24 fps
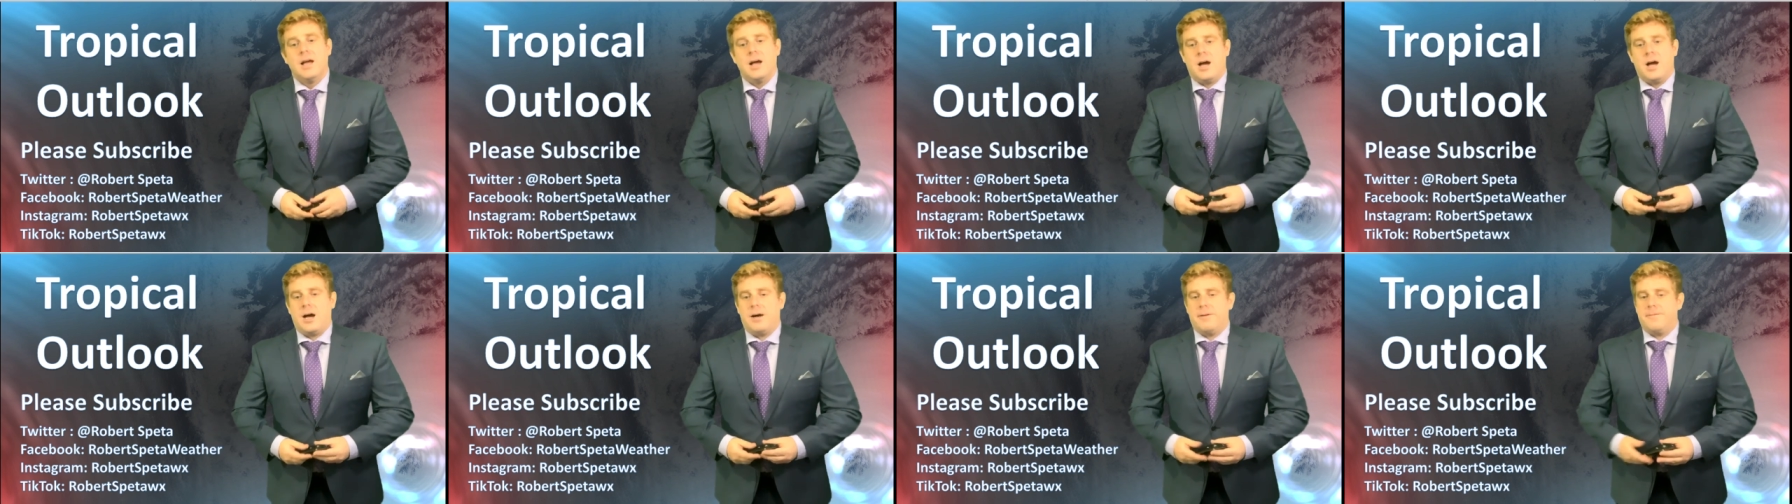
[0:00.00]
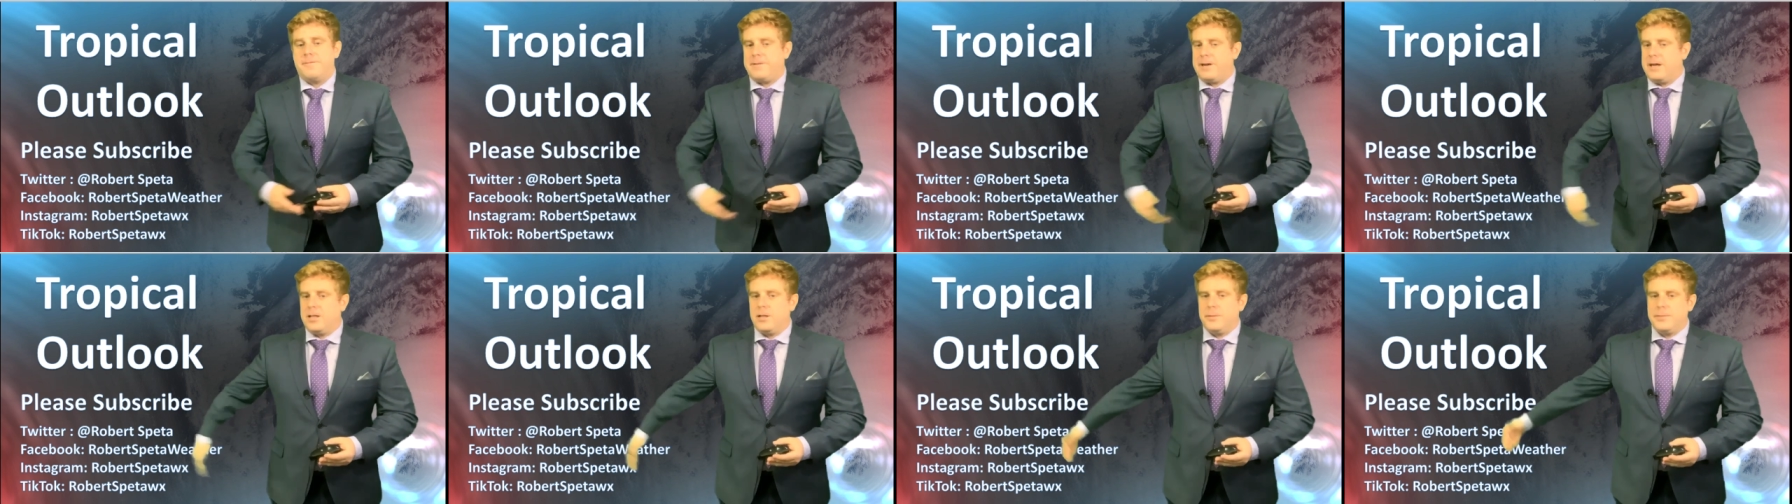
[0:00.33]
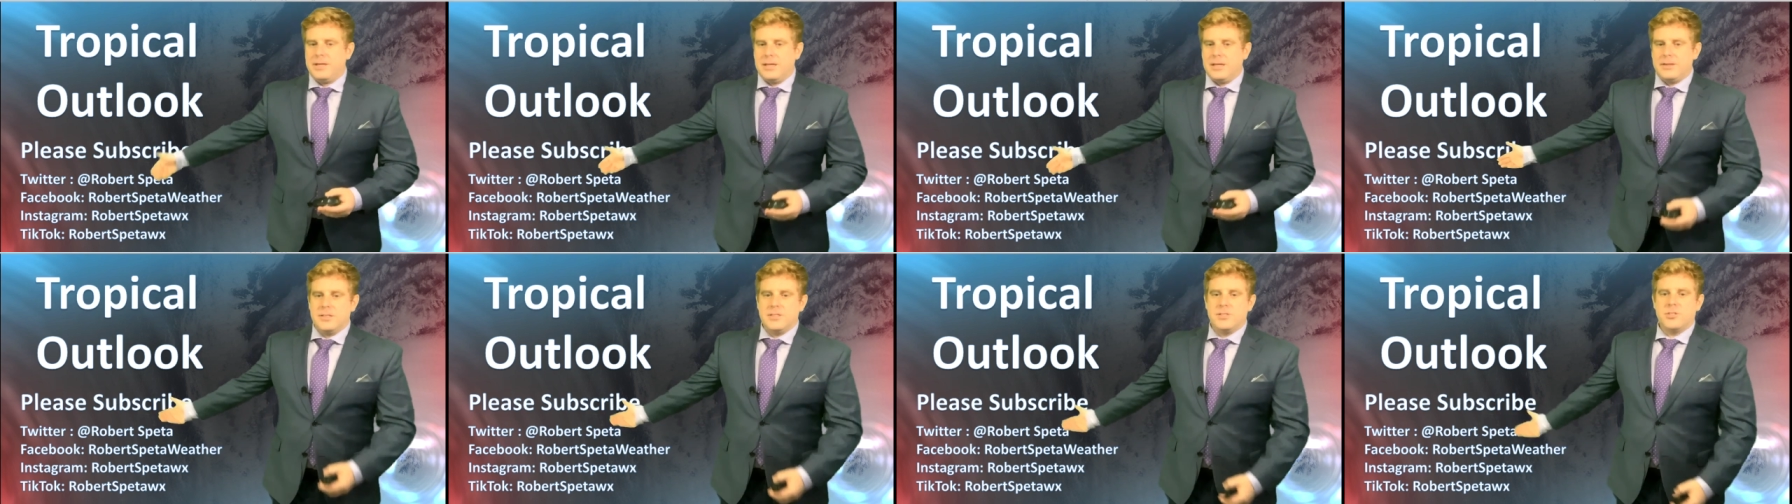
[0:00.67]
Uh, follow
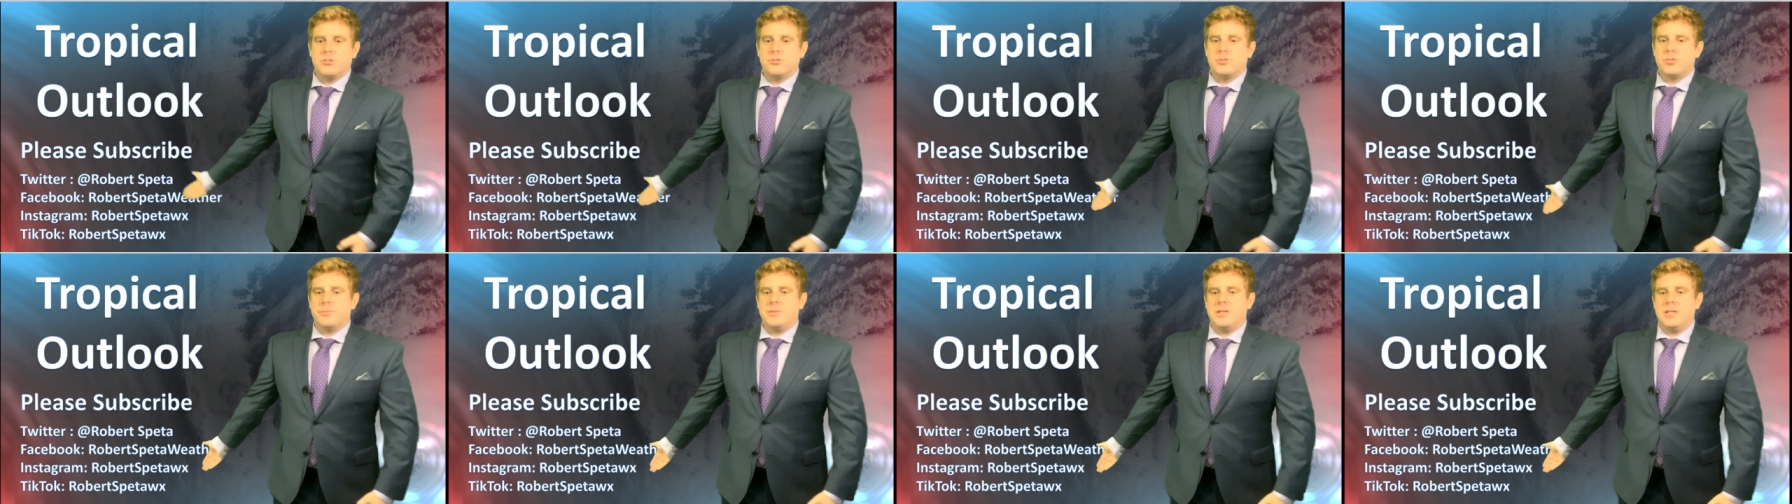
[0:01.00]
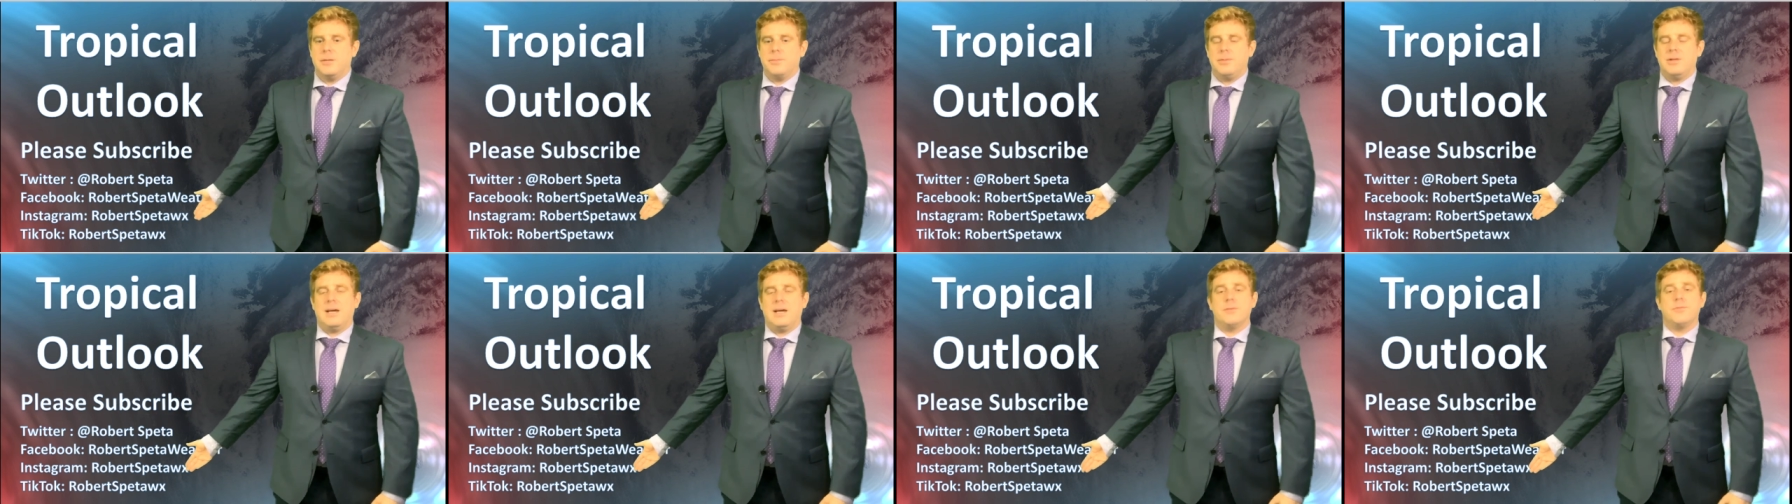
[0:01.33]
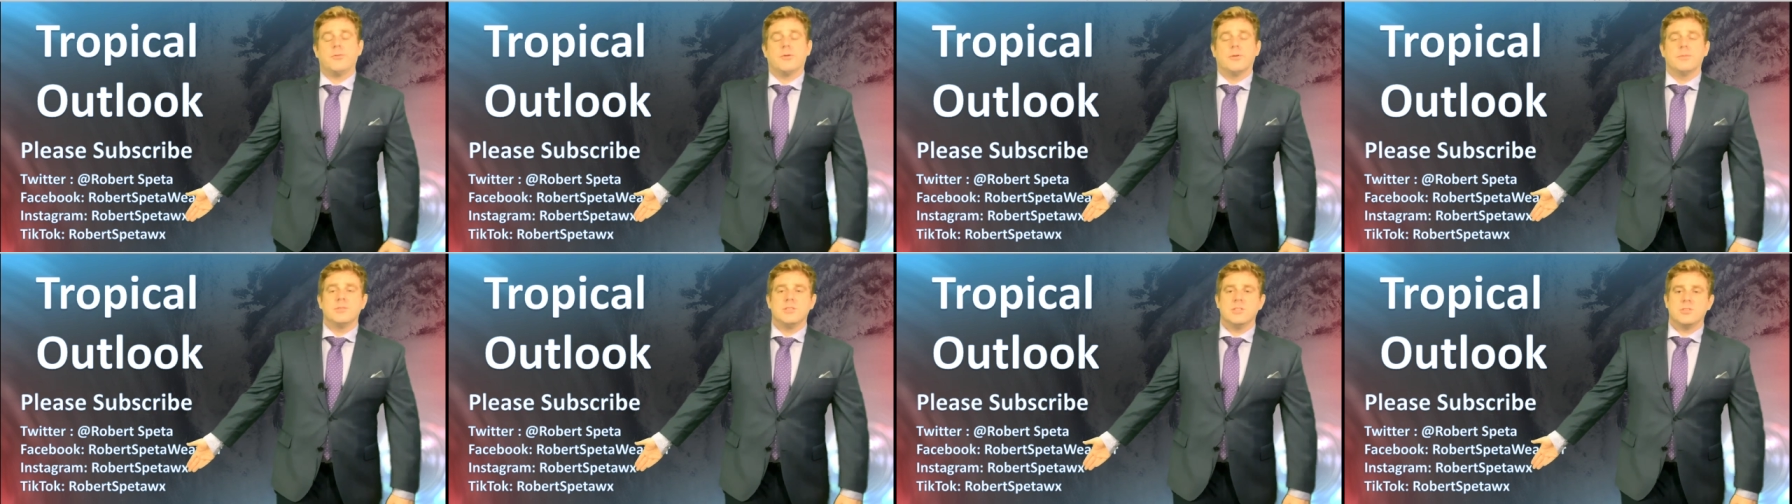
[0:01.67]
me on these social media
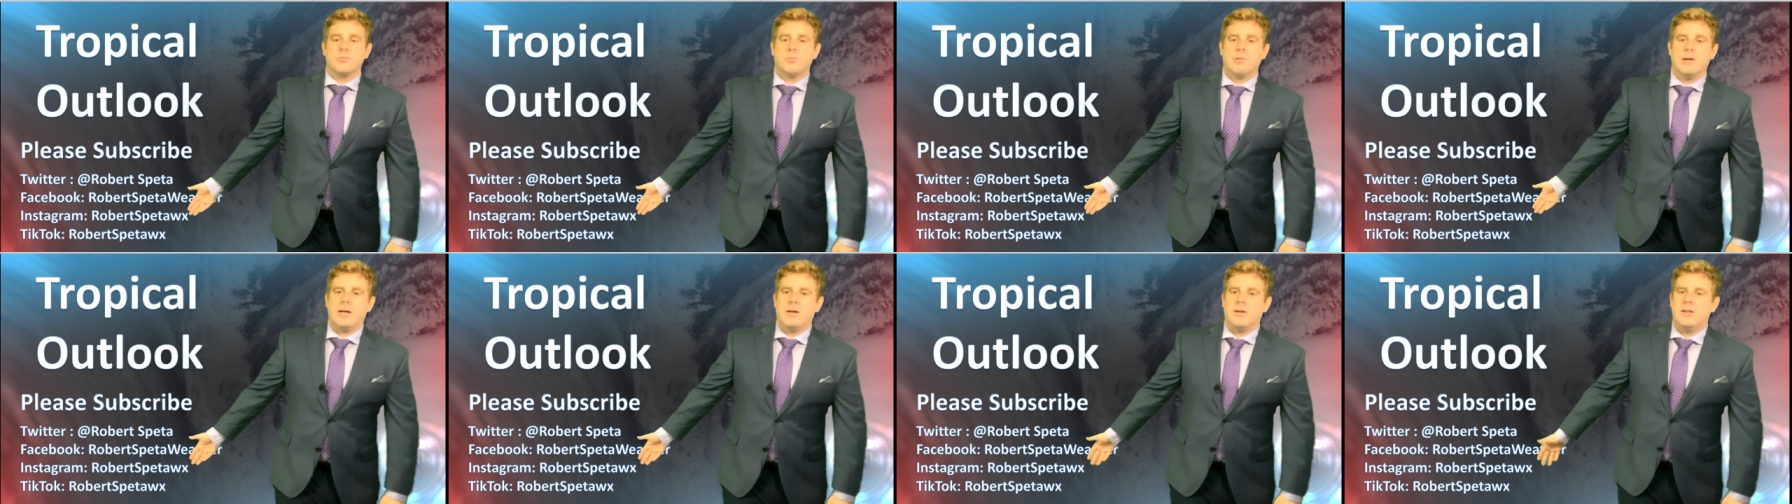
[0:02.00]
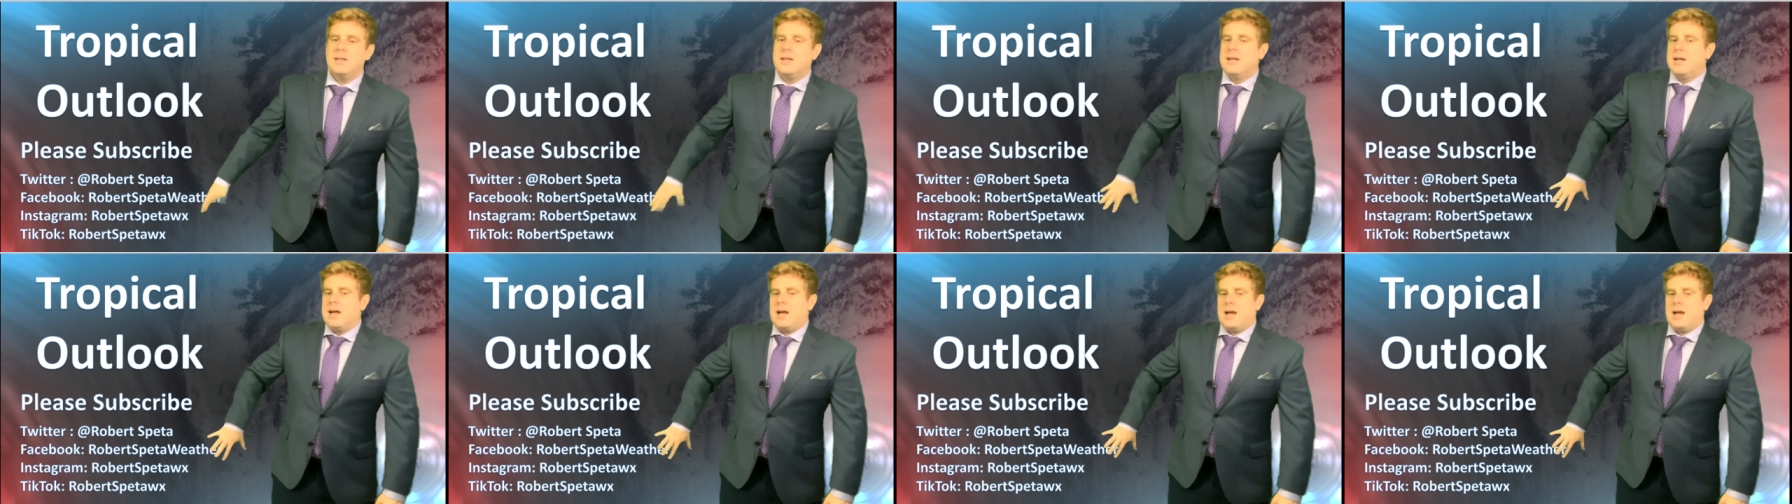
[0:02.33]
platforms as well.